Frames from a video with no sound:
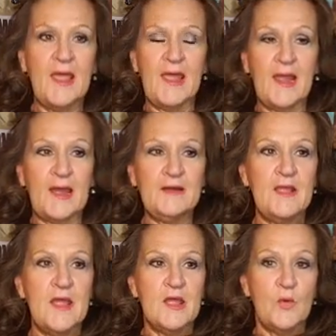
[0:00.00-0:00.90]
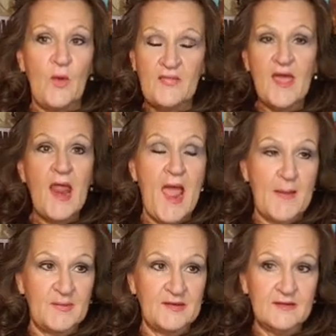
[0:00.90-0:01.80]
And when that
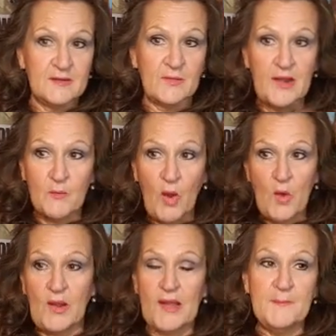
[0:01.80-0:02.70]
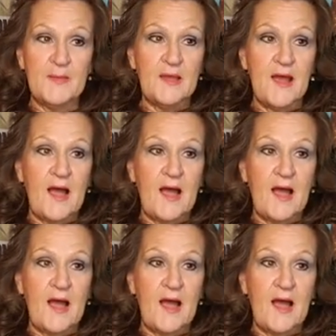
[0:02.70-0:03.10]
happened and when I woke up,